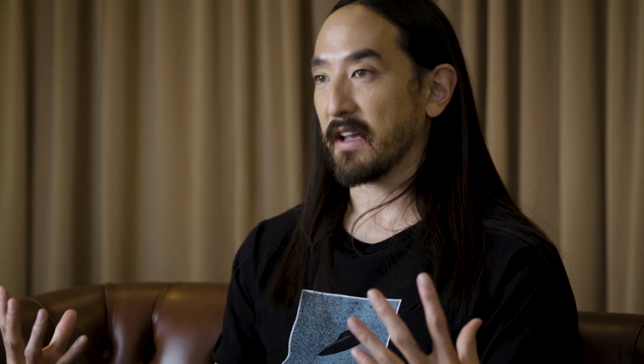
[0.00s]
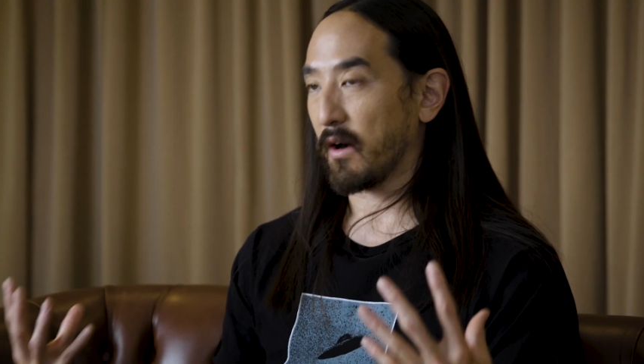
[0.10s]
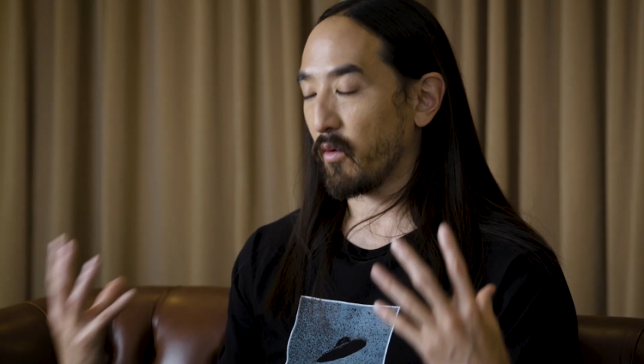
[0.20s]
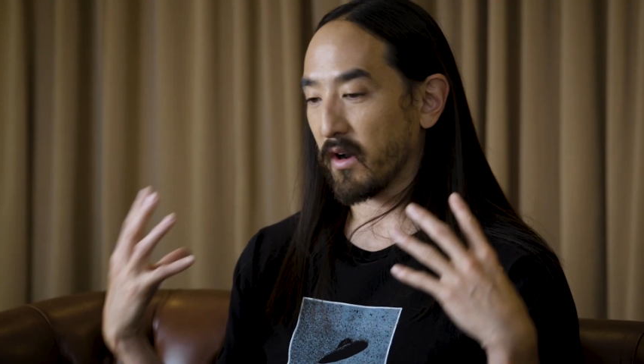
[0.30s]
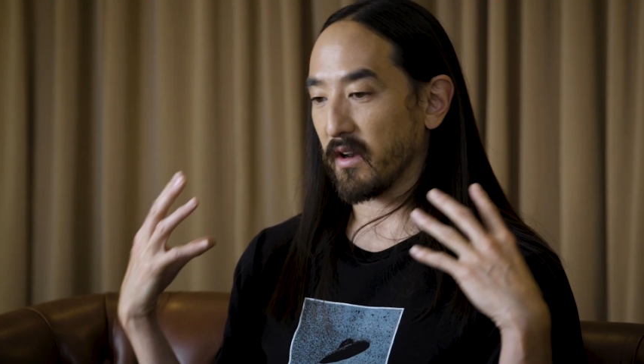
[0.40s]

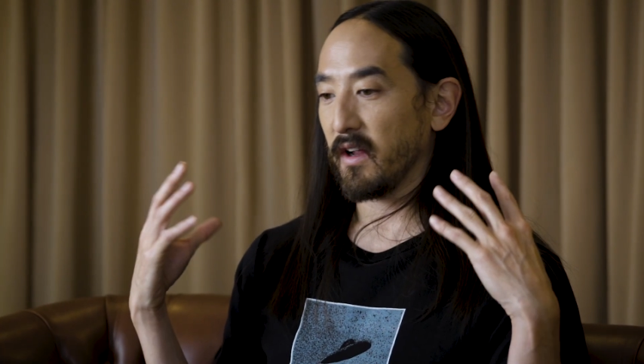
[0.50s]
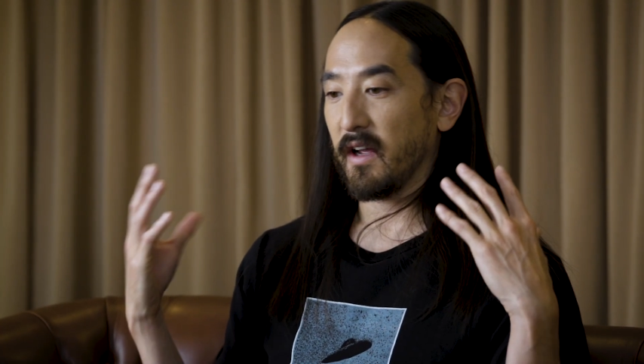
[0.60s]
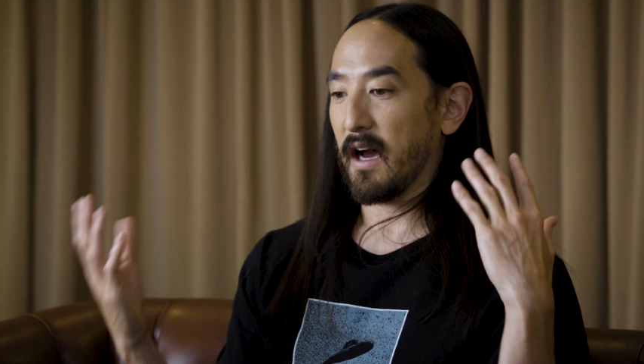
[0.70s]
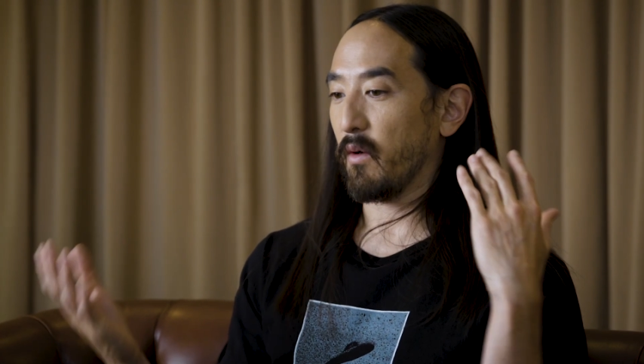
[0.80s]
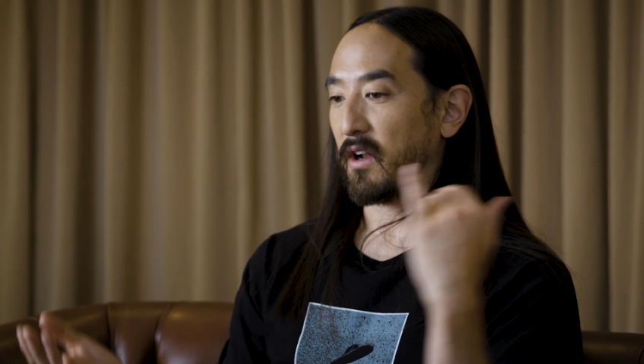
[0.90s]

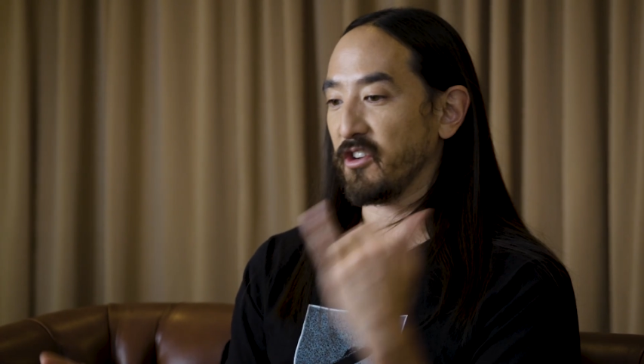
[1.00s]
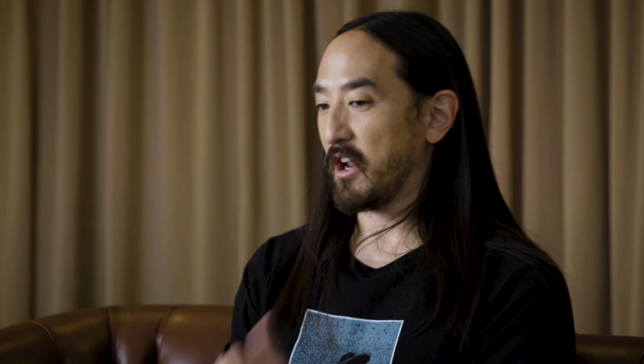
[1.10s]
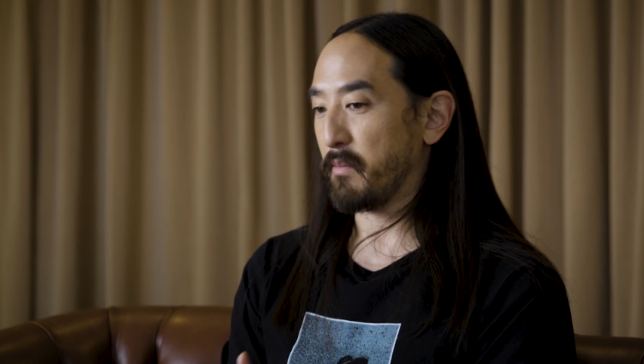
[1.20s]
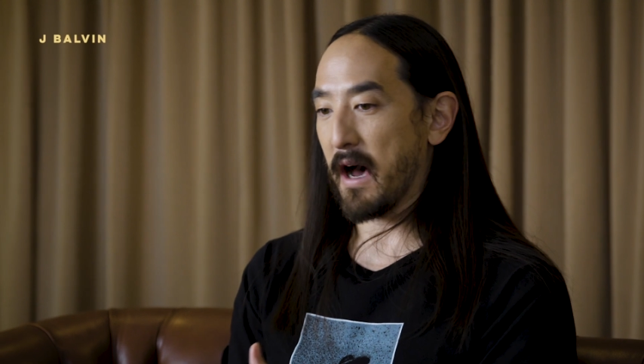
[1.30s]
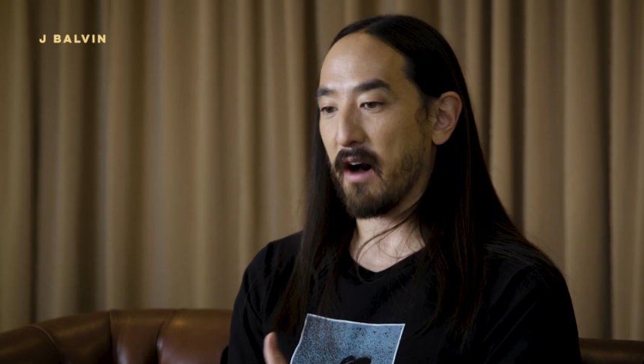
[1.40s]
I want
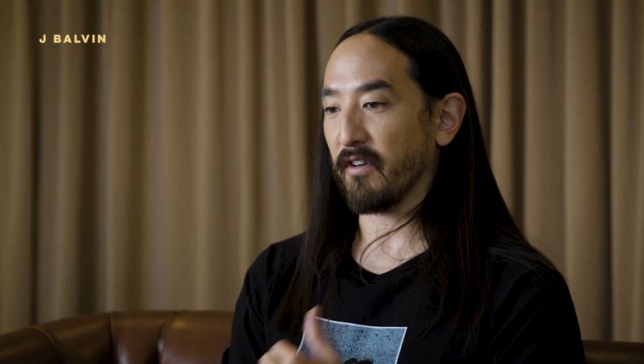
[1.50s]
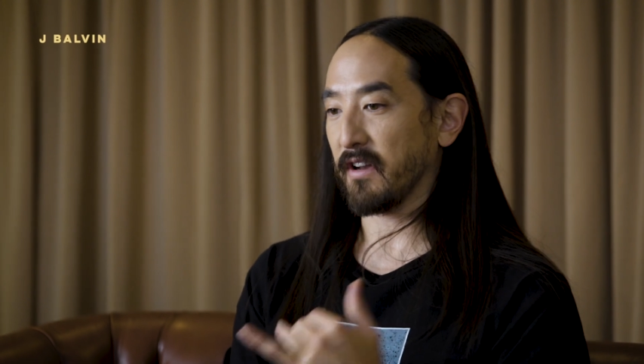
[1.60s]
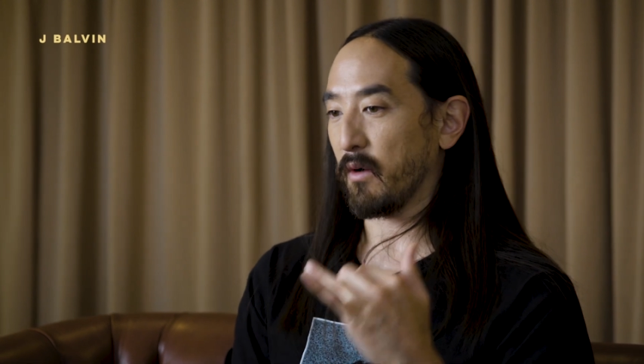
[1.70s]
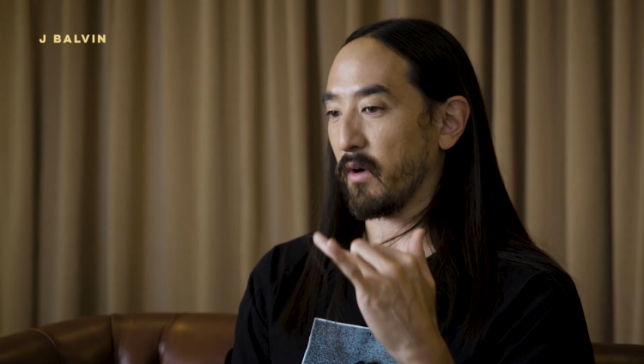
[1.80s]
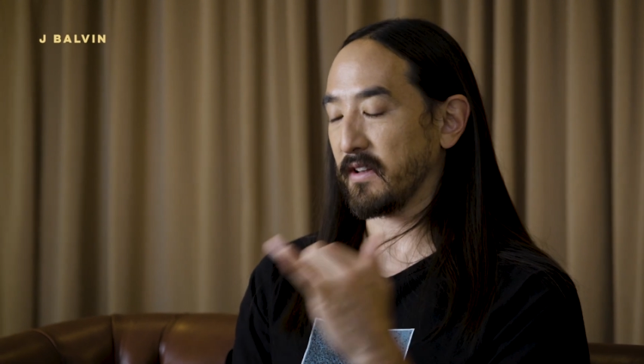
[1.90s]
J
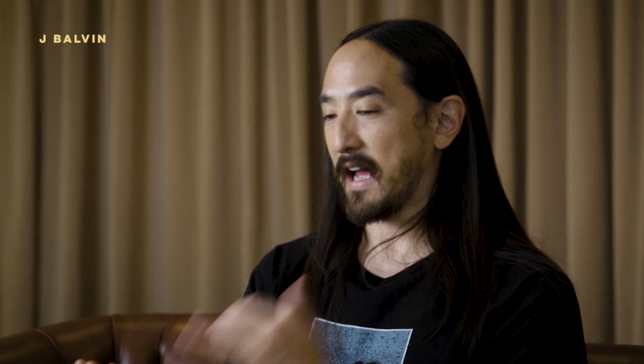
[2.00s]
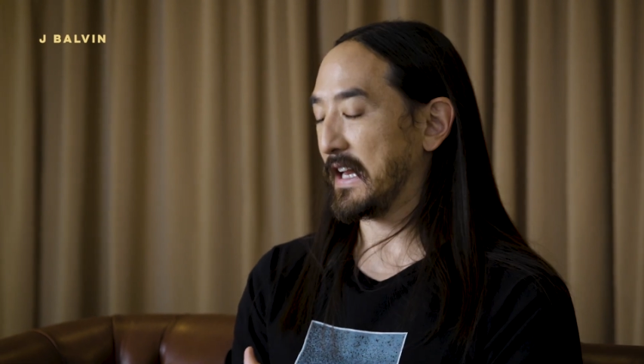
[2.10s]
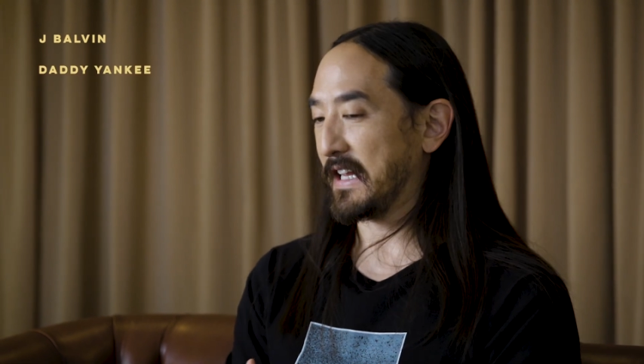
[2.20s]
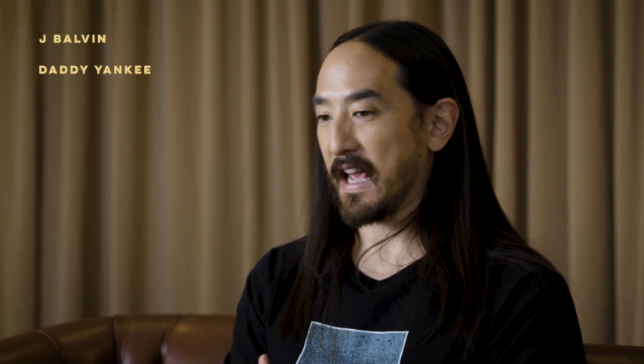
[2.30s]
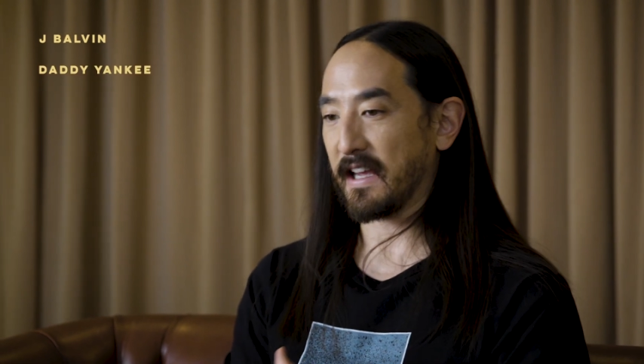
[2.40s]
Balvin, I want
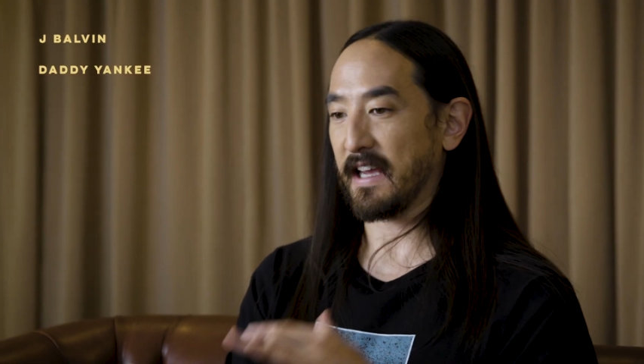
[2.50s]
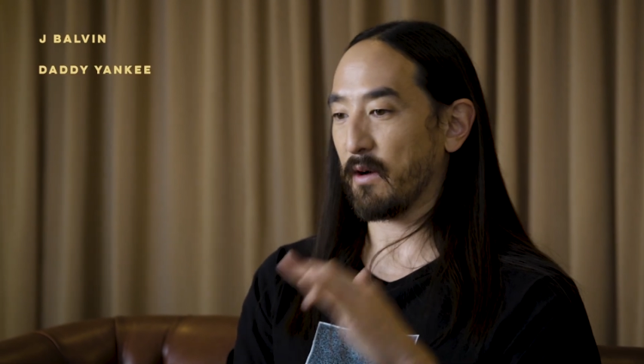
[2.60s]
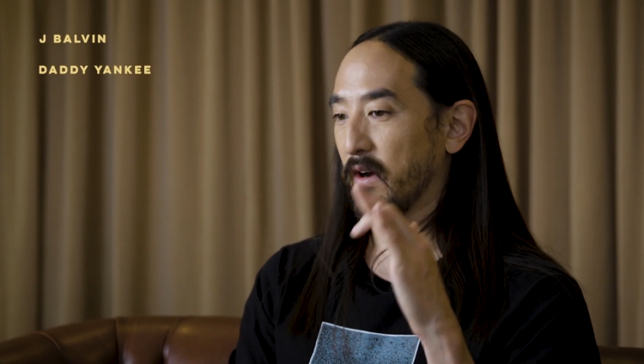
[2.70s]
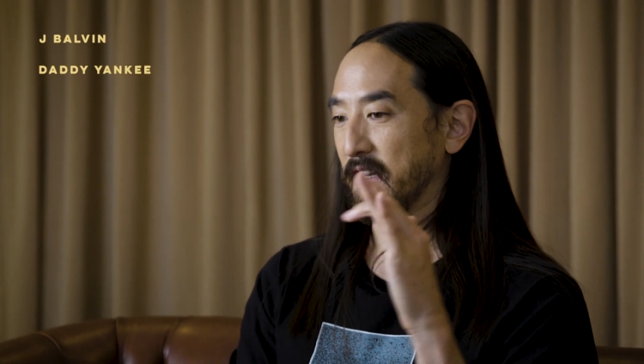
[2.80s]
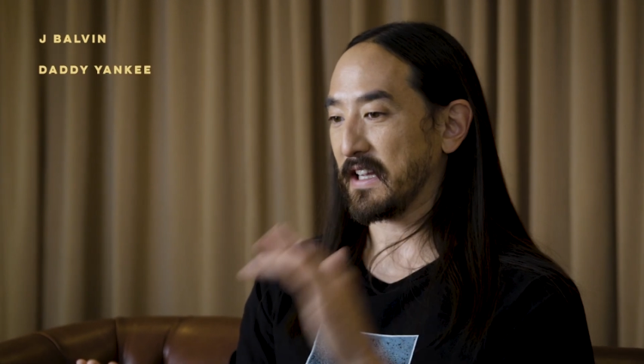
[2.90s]
Daddy Yankee, I
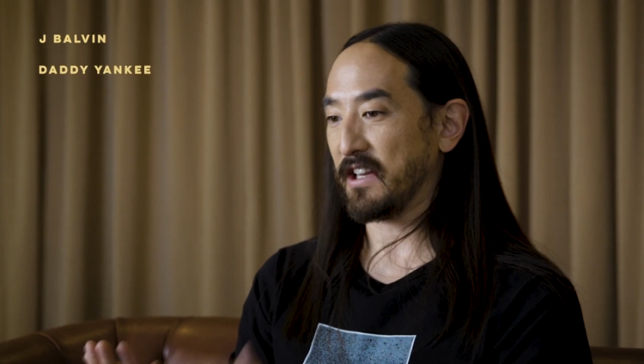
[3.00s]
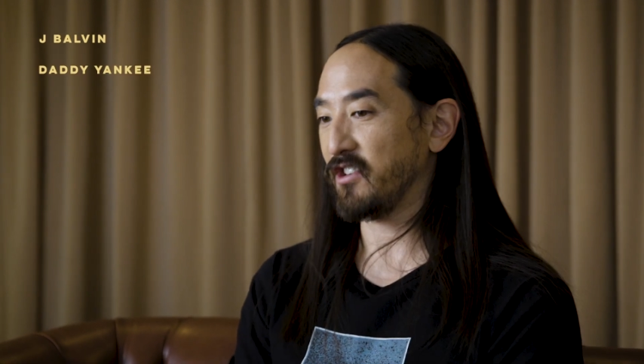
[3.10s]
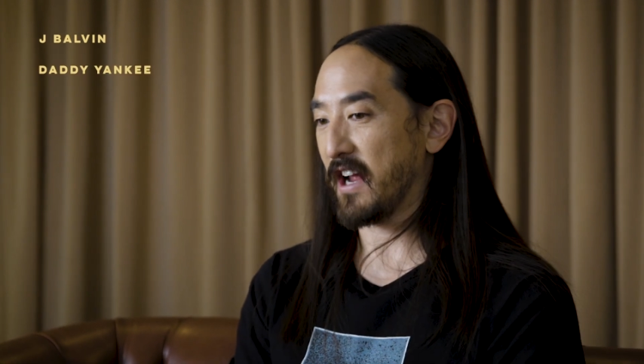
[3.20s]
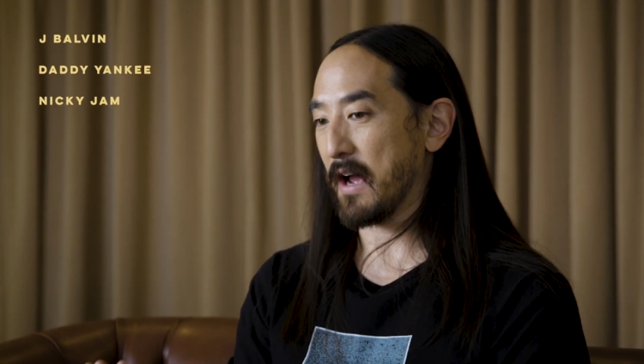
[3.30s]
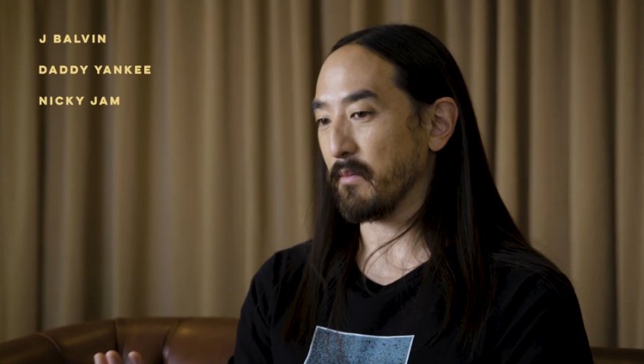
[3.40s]
want Nicky
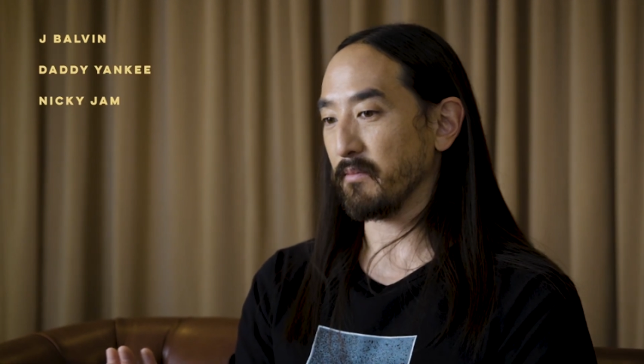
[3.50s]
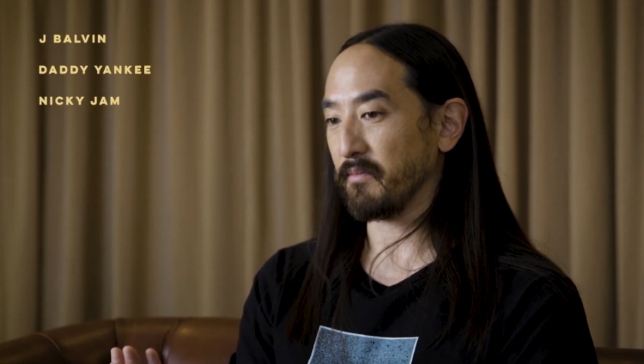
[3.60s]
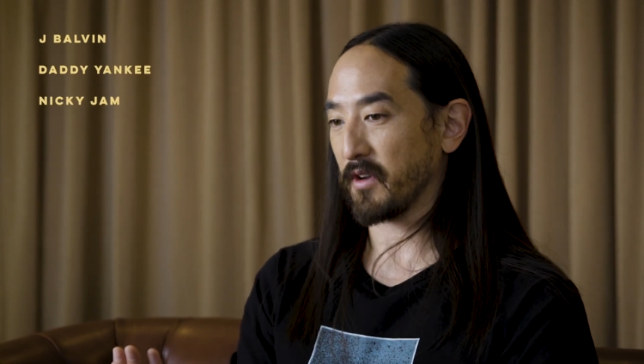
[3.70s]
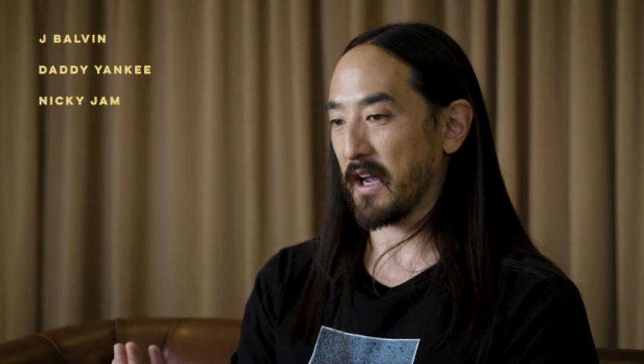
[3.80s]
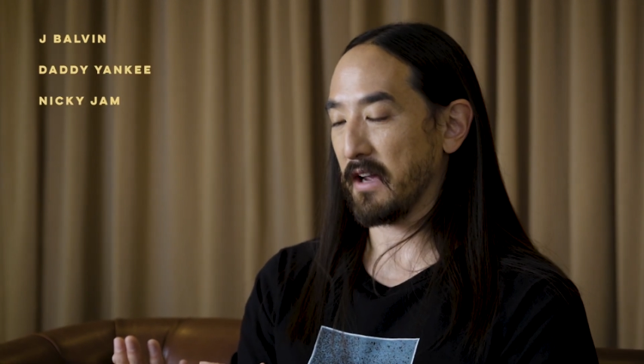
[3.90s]
Jam,
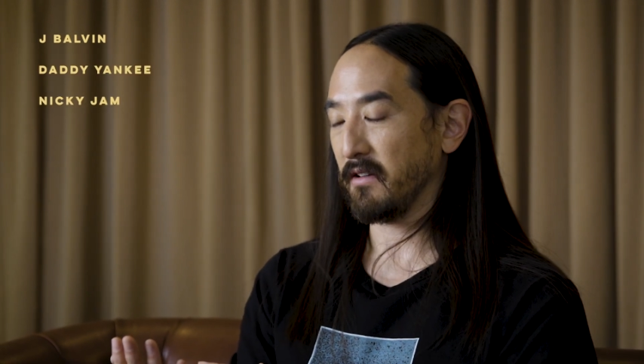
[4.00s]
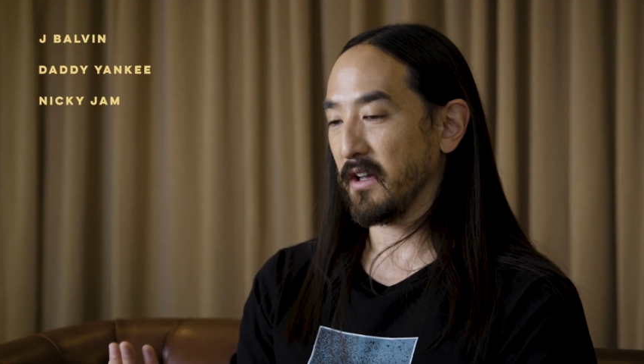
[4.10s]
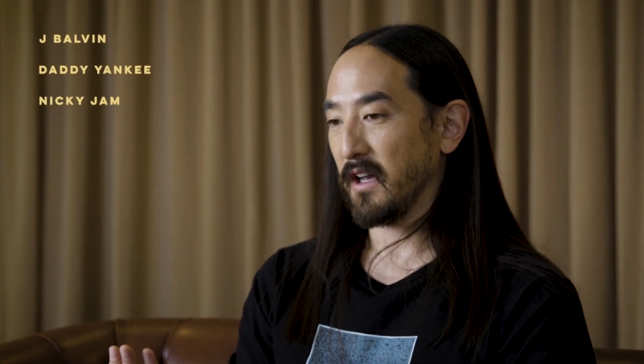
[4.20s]
okay?